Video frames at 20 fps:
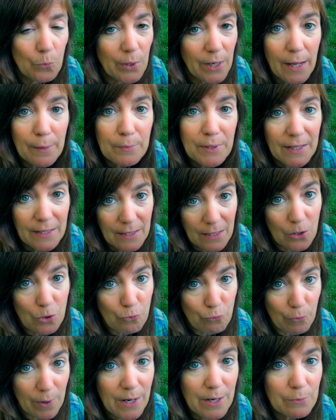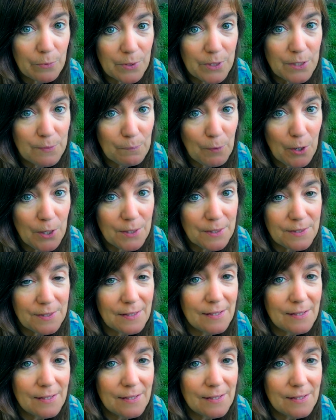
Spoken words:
When I'm getting a great response